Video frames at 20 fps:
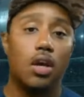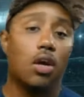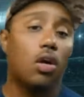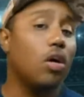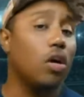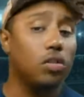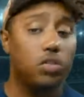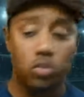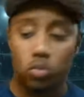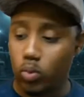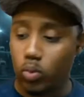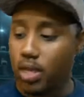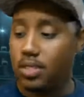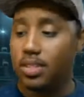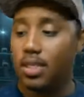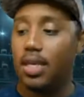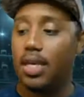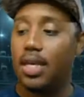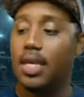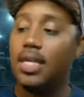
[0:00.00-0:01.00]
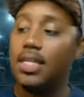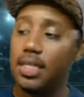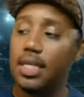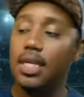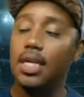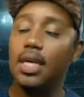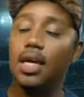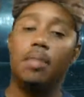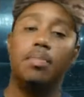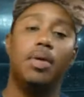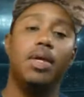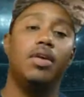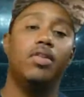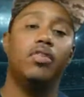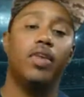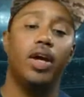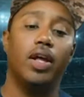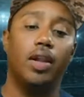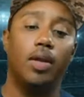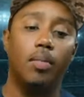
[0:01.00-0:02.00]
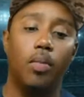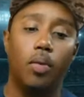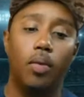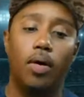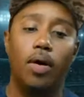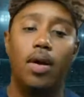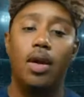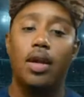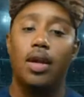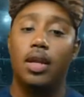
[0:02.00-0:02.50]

Carson Wentz. Is he going to be available?